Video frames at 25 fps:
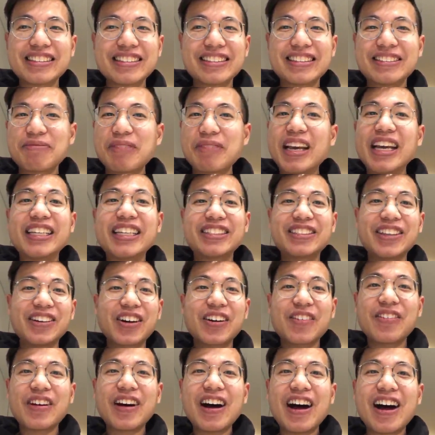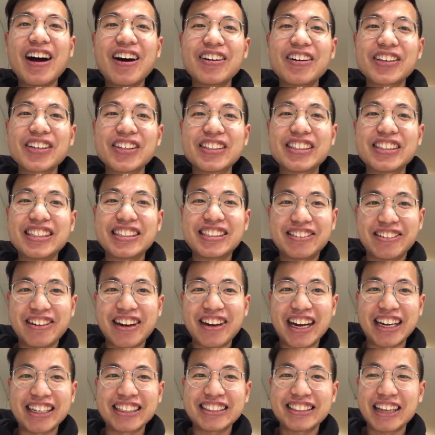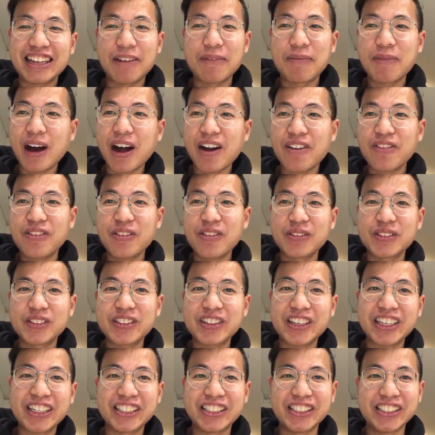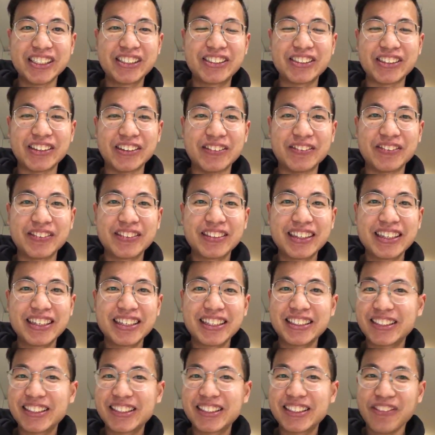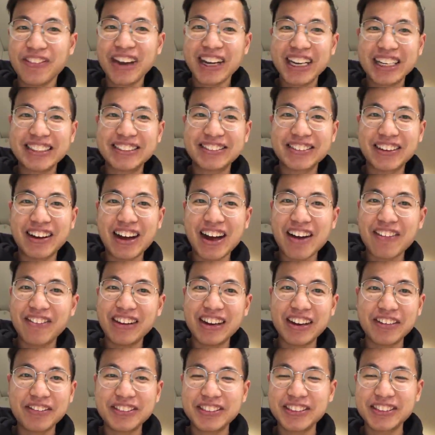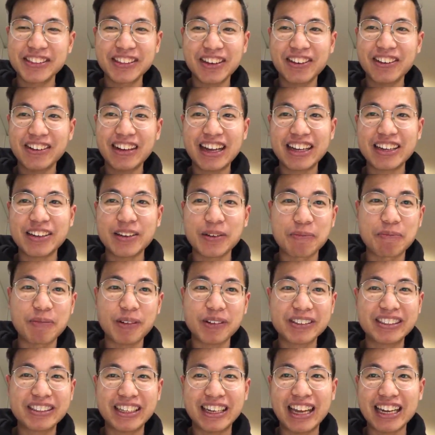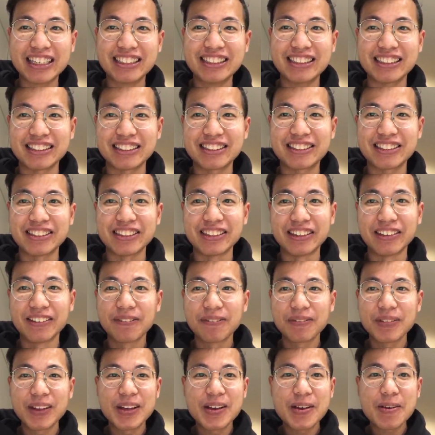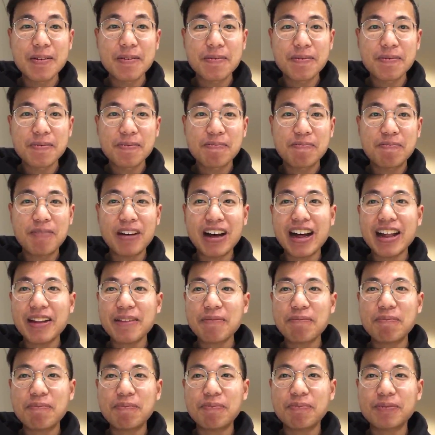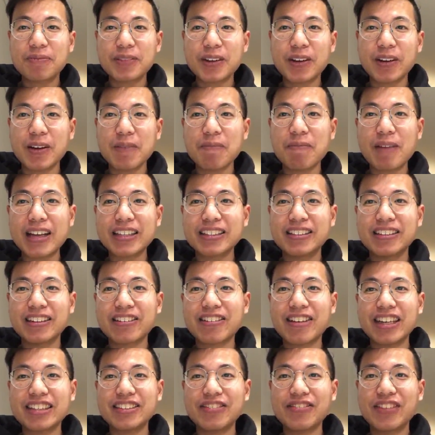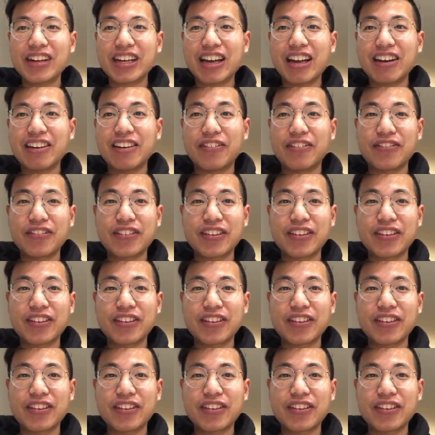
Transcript: Pete, talk about how you distress apart from doing YouTube. Do you read as well? I would love to know like your book selections too. But going back to the question, what kind of